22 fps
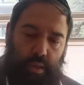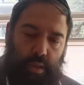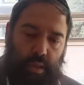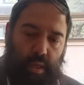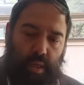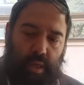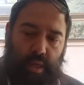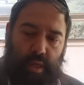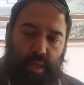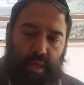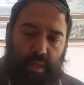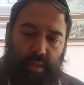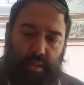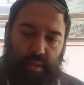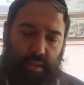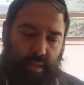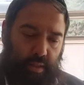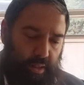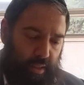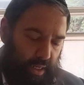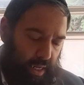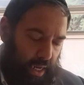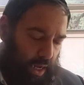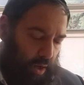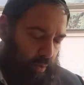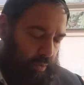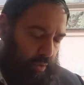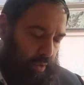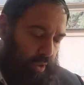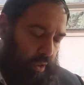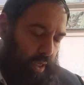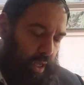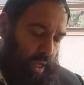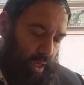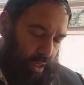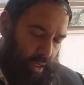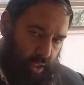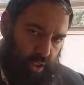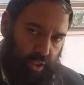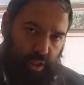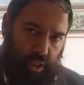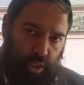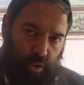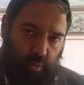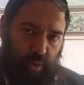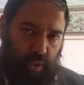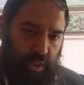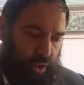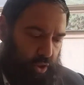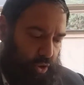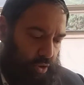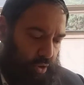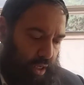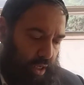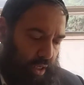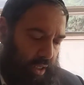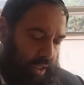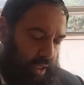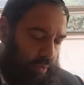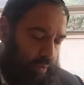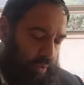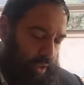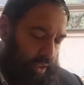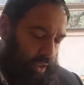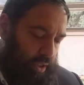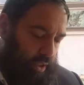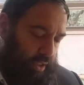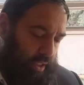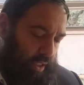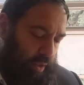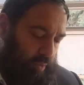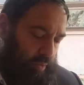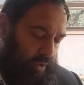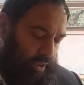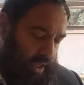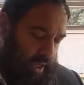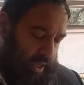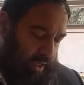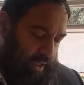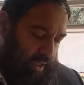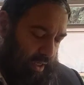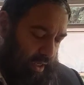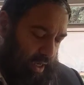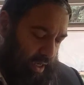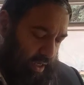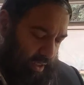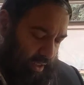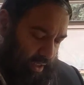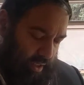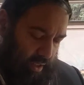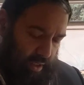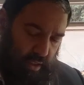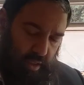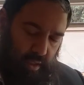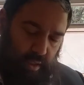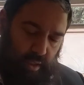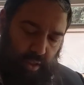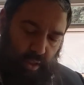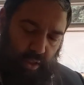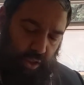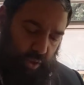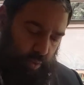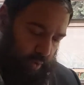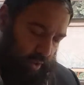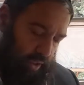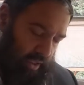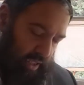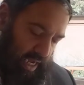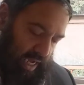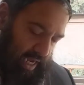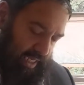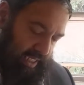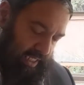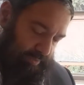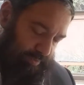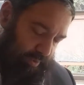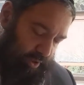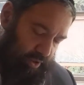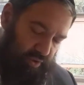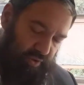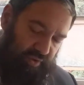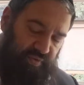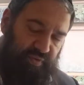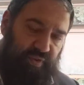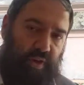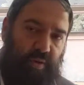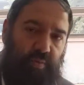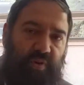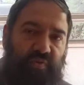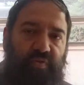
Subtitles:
And now what I showed Arich, we're going to deal with Arich. Arich is one of the highest Parzufim.